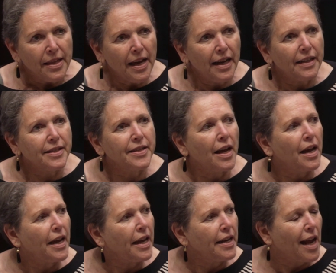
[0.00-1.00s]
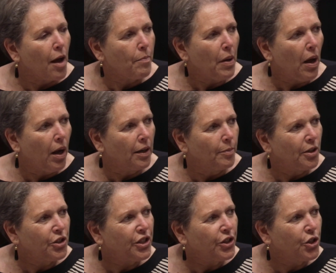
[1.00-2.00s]
that's in our
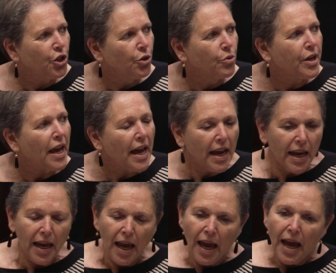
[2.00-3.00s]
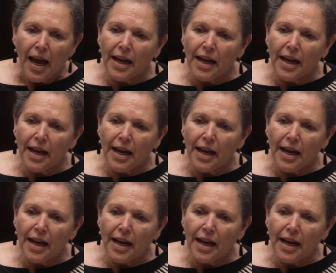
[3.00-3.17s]
parliament in the UK,